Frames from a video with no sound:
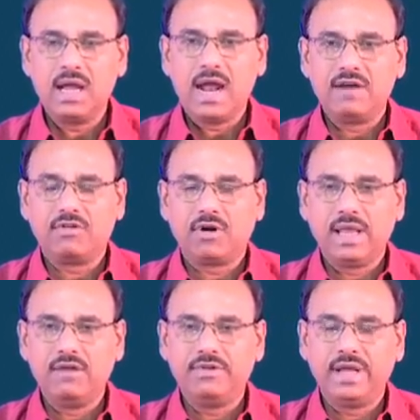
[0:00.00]
and for
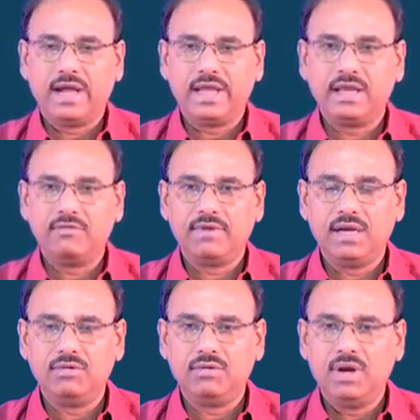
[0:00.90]
every
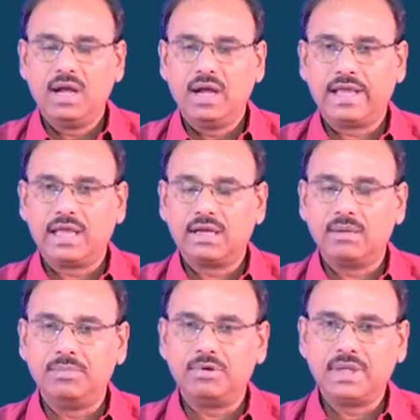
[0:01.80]
eigenvalue, I can
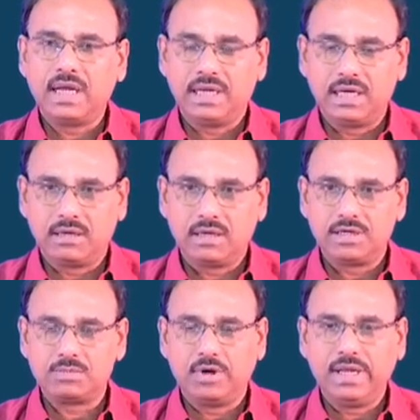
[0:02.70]
compute the
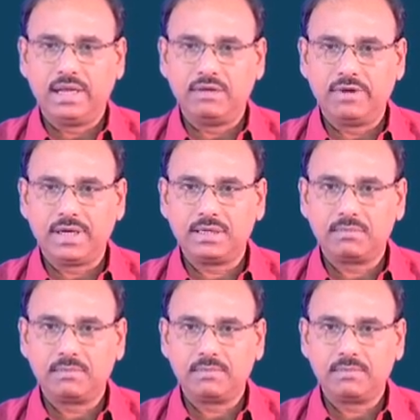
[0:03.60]
corresponding eigenvector.